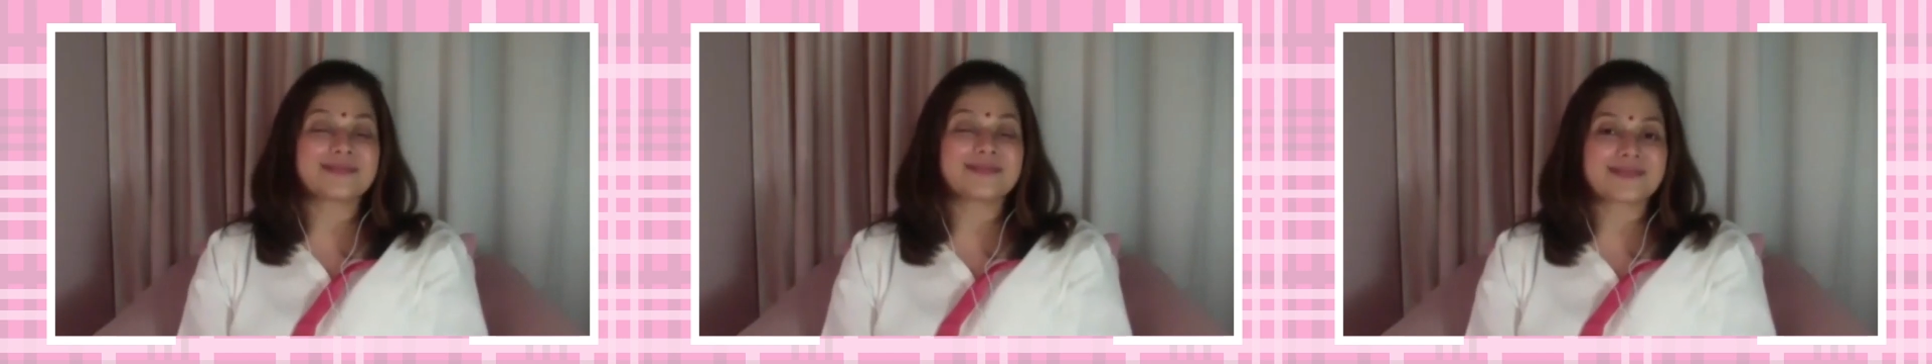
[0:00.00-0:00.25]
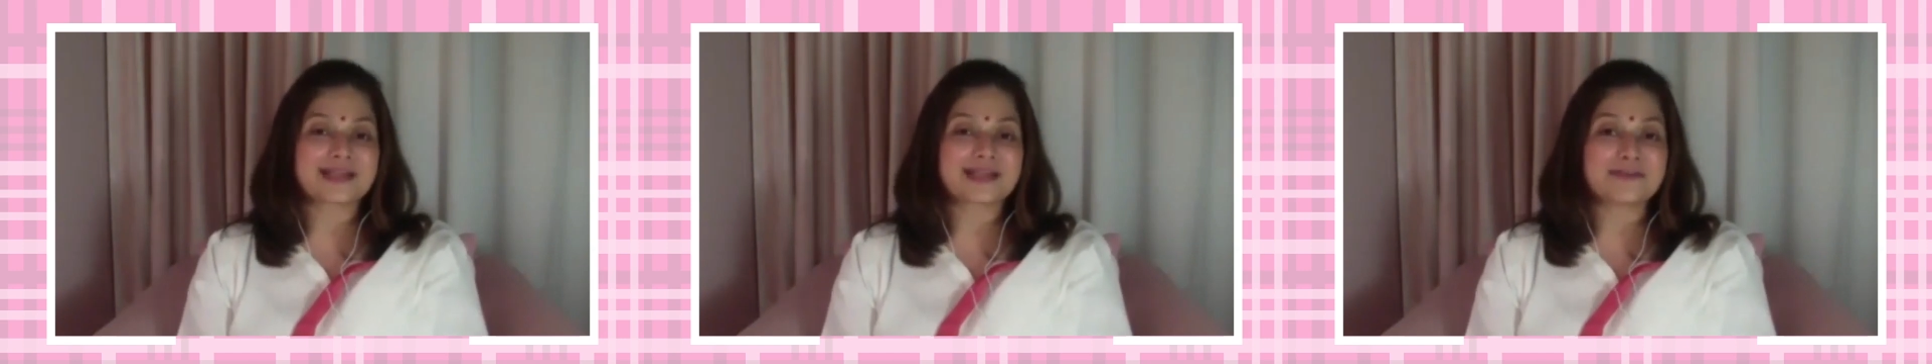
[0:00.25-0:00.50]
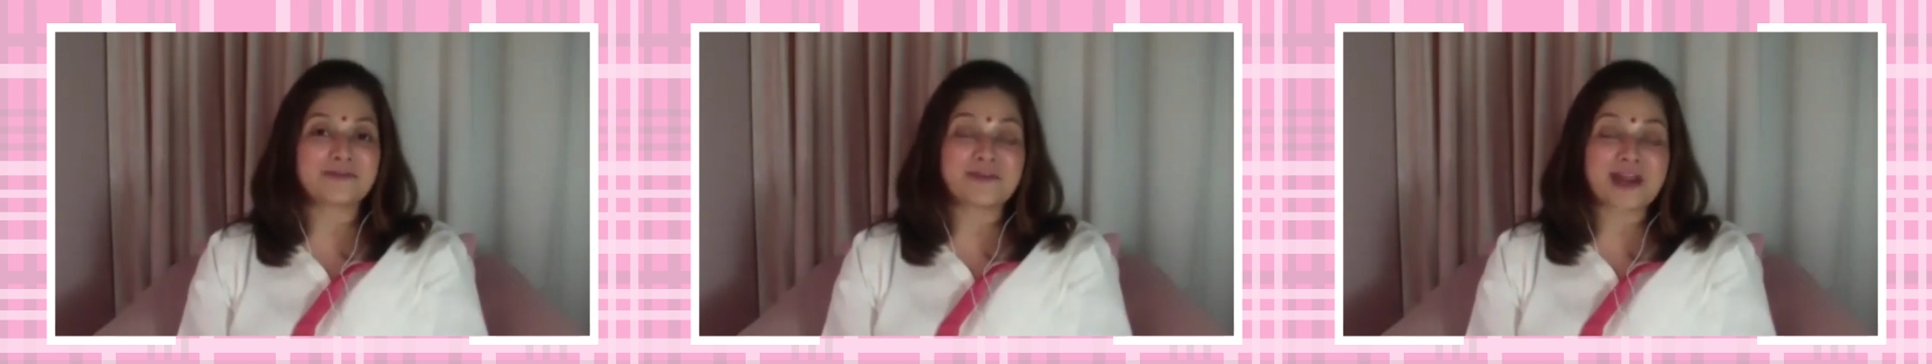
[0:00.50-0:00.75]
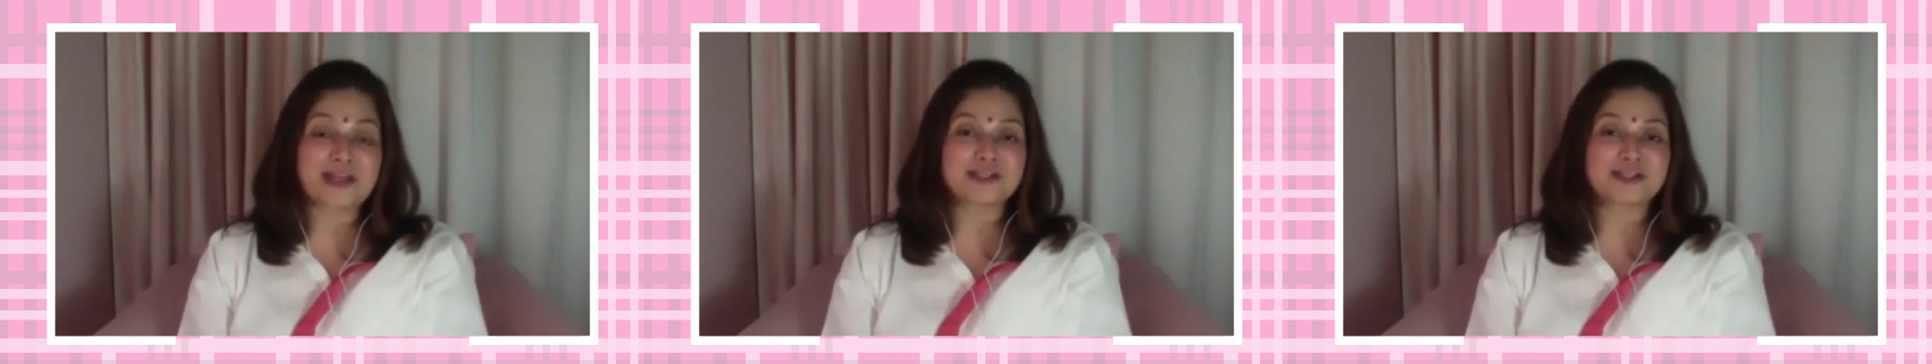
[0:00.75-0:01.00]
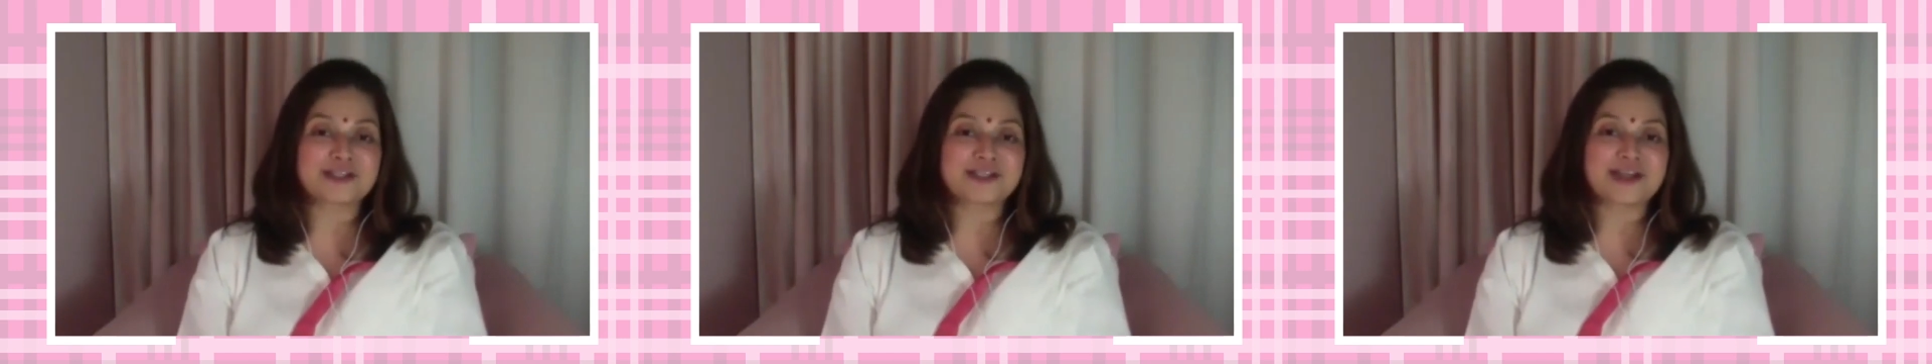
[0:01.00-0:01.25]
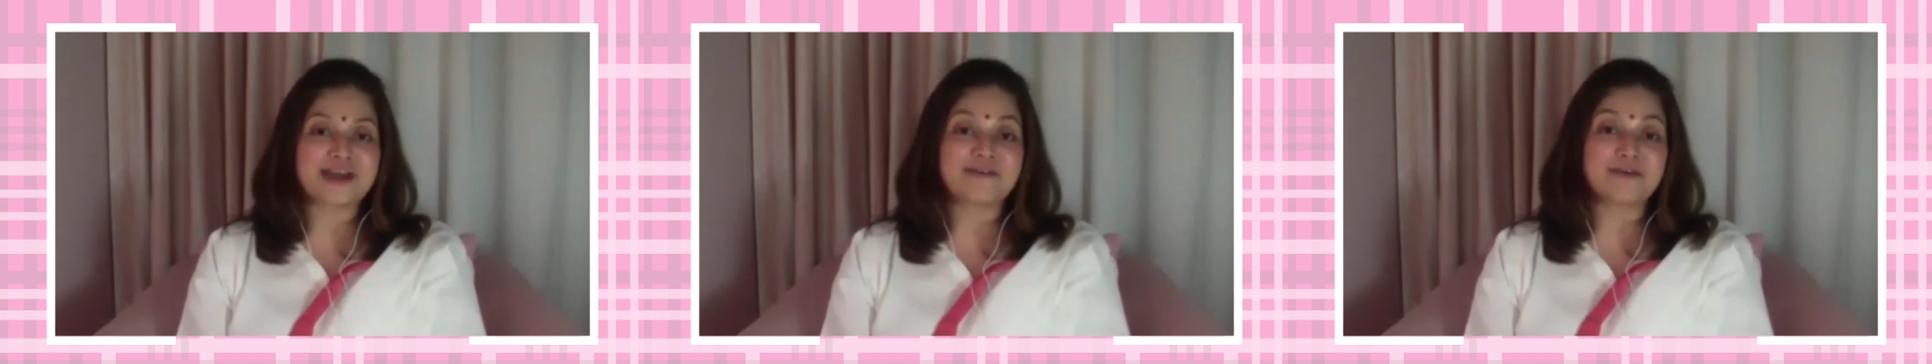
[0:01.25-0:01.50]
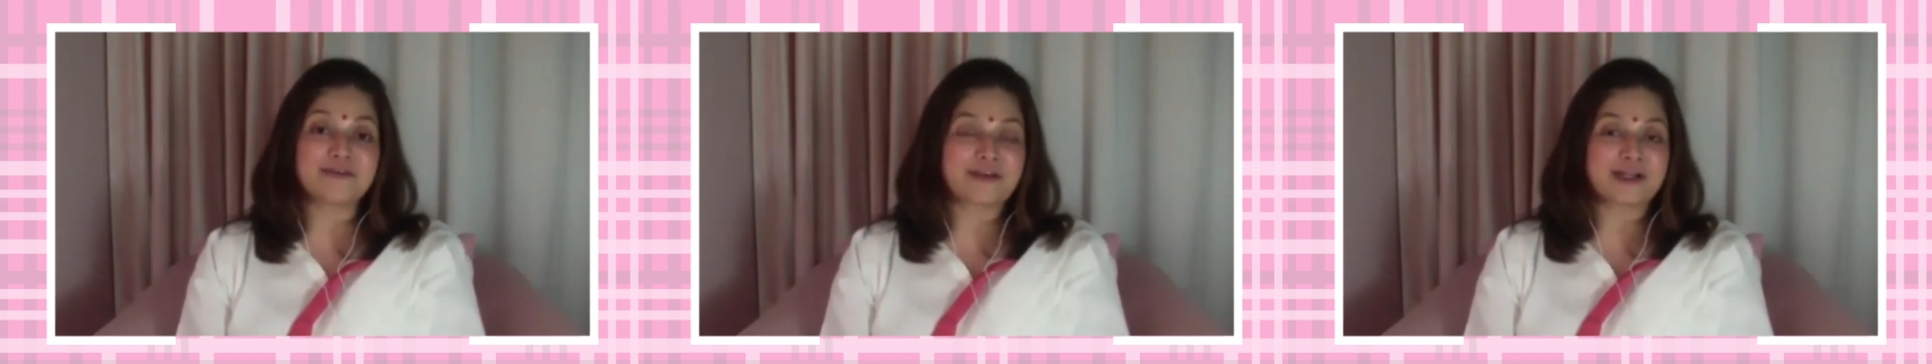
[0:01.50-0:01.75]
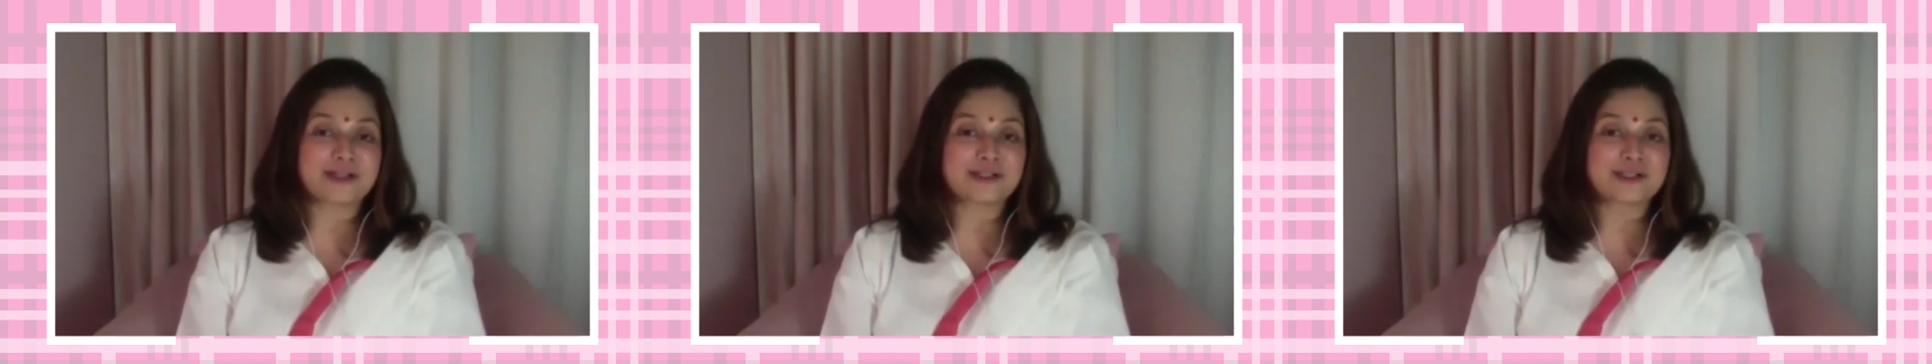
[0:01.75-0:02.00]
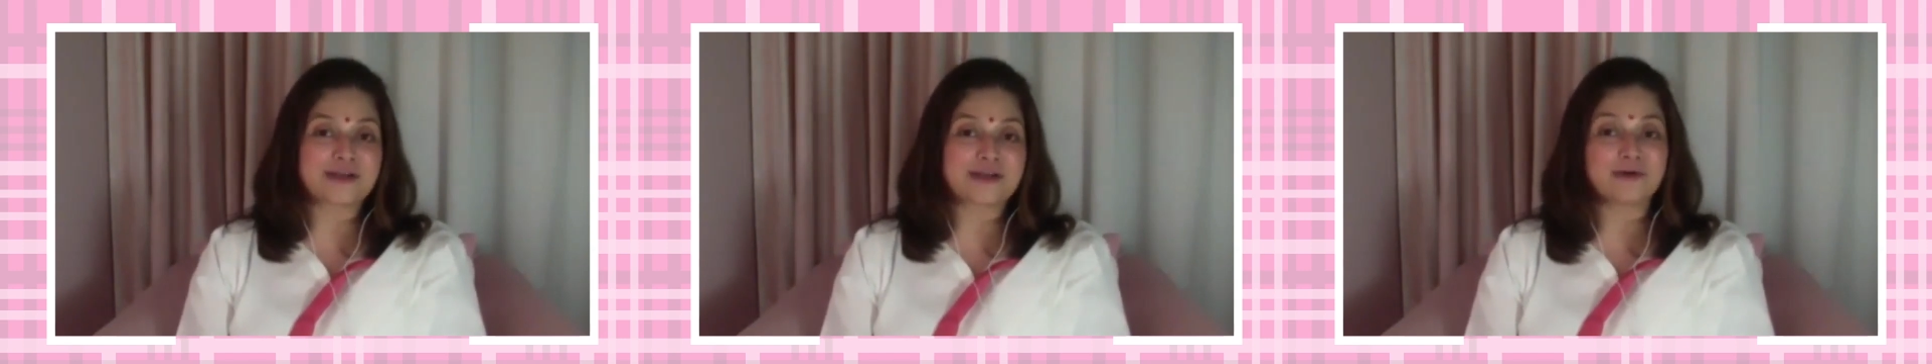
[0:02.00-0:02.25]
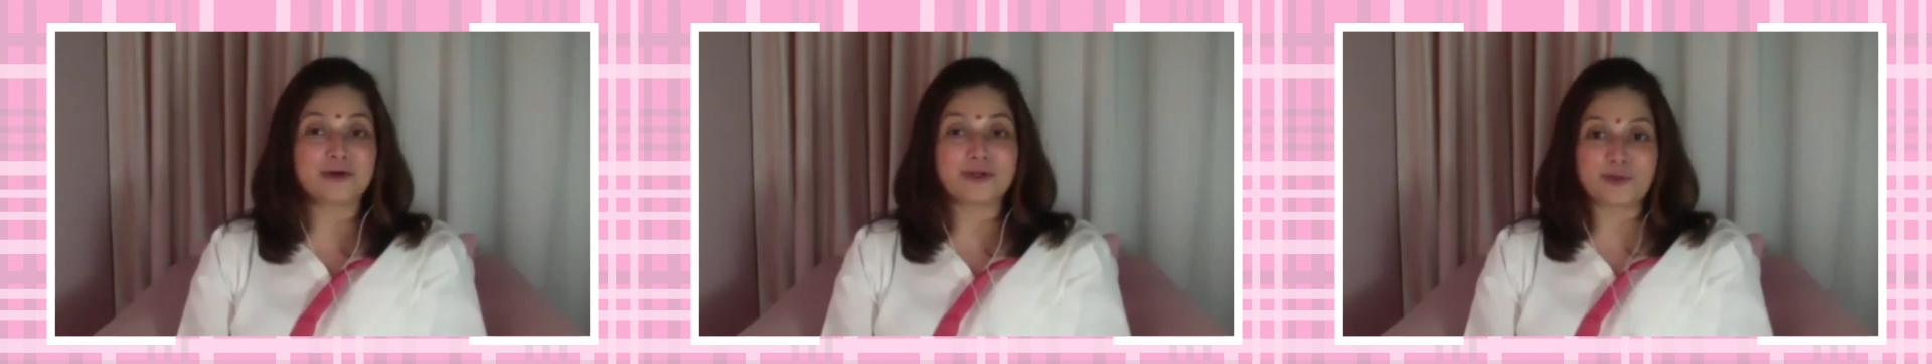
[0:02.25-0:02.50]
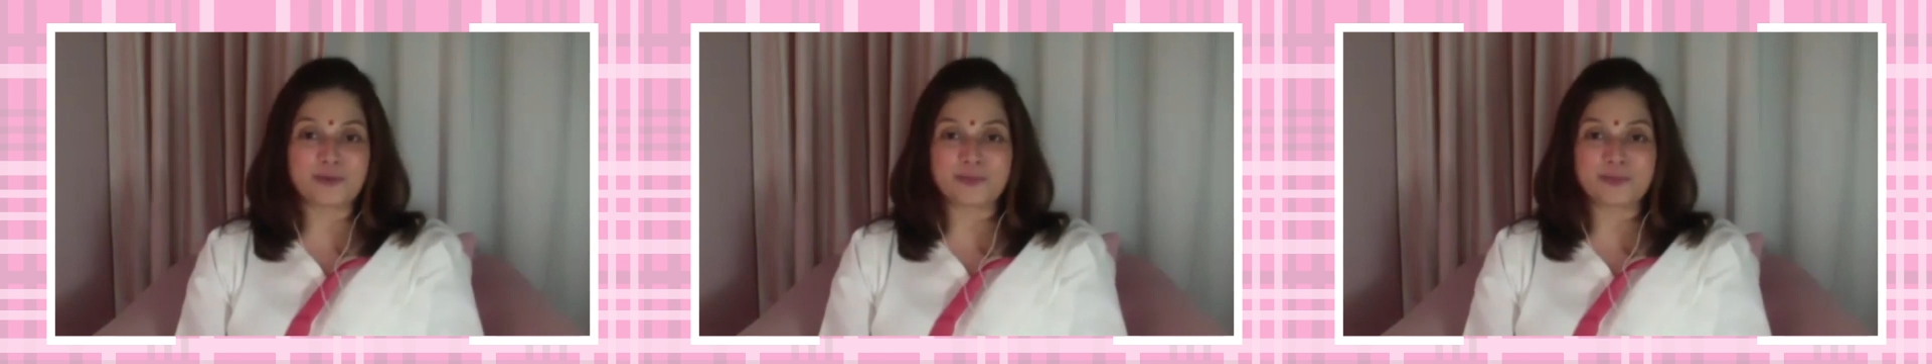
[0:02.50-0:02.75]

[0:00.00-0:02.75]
It's fresh, ever new.